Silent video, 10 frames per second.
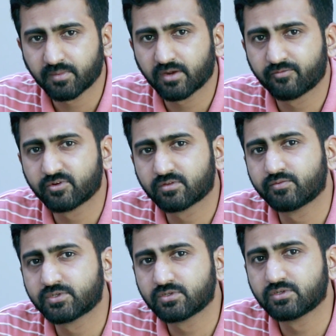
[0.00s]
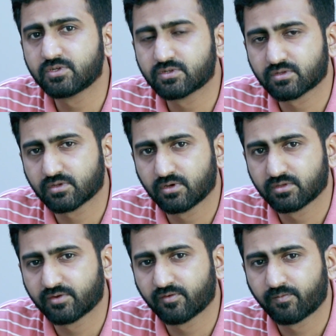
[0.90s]
benefits which these
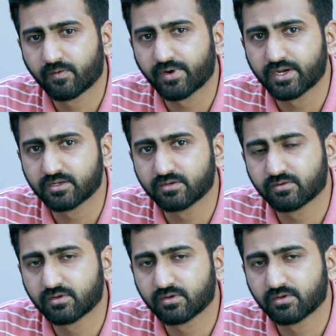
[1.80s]
server provided.